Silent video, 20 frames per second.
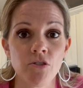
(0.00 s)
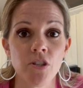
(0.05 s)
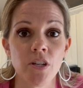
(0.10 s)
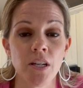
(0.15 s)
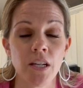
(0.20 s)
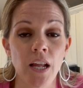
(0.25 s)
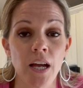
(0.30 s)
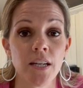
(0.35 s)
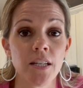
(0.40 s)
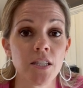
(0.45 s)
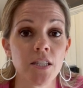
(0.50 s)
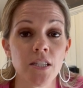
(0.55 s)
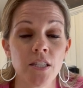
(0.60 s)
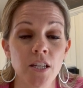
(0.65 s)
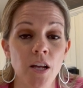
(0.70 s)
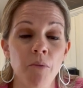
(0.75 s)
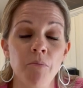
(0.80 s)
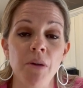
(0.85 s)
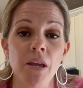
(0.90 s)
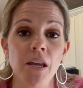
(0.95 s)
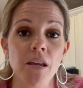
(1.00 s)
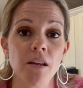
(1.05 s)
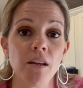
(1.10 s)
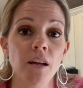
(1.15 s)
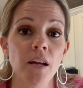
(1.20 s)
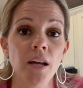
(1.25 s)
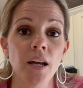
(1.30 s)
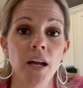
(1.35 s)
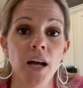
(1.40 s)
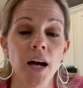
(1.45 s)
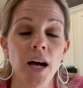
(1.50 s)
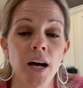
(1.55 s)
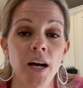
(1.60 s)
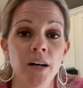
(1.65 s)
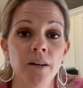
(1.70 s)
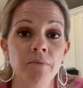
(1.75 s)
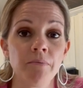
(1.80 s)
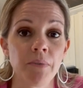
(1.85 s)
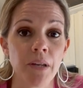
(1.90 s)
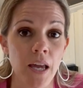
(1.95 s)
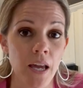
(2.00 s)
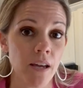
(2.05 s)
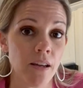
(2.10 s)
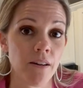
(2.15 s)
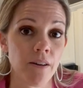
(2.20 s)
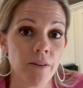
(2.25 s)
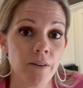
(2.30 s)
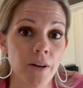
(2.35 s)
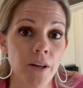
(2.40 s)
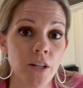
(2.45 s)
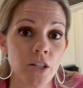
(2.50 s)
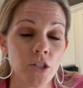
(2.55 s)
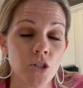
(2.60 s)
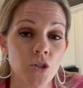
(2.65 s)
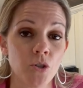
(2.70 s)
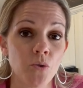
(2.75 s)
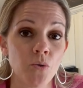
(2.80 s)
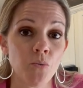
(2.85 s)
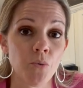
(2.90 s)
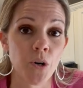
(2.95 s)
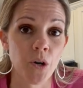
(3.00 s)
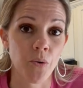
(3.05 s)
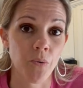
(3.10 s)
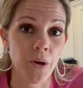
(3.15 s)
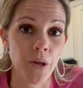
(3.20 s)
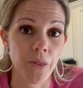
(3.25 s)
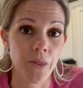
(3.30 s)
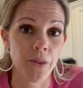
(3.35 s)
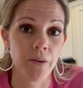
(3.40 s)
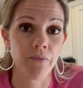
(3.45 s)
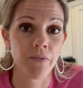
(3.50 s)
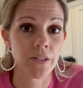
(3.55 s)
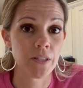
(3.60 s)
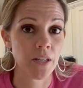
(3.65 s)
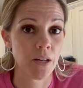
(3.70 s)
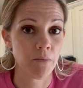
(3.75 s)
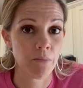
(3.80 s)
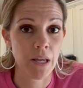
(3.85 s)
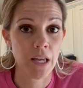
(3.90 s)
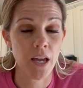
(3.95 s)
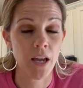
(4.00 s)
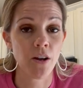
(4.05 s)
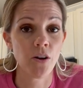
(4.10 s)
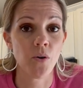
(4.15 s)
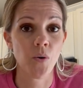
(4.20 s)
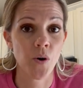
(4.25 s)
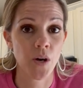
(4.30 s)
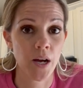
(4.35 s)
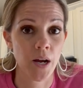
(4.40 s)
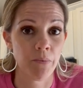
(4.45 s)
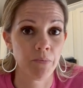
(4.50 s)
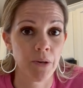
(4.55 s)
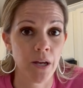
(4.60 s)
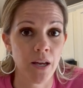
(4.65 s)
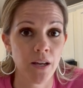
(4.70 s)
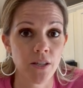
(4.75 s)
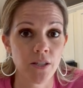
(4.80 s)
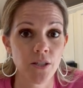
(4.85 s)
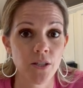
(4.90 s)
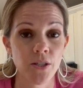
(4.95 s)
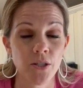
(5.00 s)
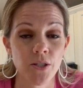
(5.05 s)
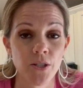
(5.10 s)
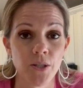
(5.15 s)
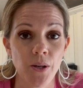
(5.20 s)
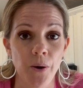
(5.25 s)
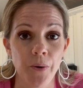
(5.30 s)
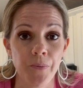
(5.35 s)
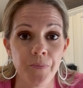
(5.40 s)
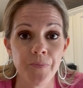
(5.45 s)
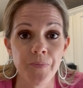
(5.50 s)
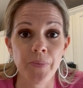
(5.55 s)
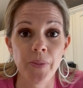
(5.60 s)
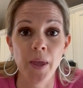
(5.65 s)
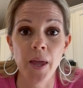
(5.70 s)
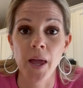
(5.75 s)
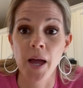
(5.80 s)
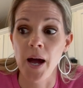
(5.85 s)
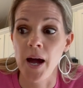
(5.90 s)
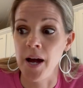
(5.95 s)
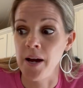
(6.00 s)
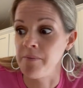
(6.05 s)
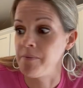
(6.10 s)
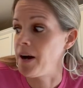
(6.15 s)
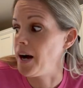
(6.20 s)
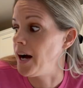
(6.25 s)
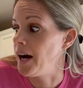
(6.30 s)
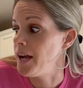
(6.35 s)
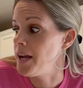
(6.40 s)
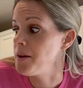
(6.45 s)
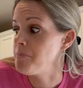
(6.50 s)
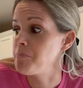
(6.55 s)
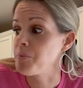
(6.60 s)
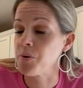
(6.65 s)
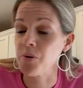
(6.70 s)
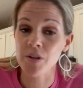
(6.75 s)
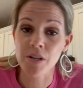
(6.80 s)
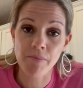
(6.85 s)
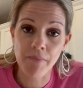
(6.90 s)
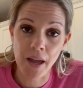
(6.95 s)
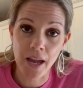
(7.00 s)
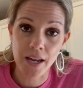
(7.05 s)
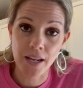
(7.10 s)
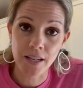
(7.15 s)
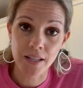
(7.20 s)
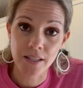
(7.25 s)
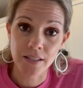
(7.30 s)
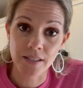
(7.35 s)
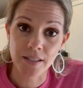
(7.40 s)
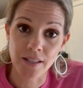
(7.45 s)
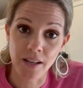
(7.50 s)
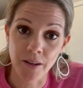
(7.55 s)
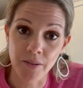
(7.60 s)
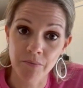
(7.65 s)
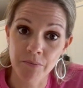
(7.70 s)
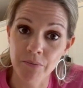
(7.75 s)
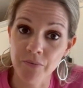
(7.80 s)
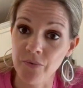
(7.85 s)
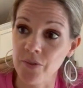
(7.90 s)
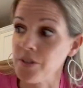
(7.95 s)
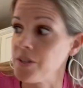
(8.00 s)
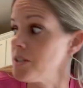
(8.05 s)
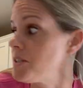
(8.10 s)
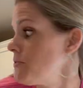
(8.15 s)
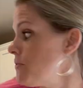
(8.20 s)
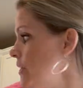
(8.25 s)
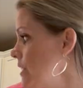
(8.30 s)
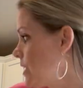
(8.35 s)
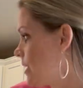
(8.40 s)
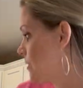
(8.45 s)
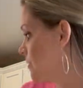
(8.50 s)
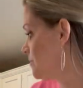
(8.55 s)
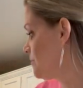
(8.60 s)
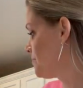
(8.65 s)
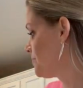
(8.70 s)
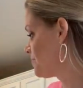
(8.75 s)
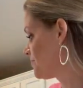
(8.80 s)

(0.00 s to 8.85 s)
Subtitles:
you a nice, yummy cake to work with if it's going to be cake or cupcakes. So I pre-made some for this video,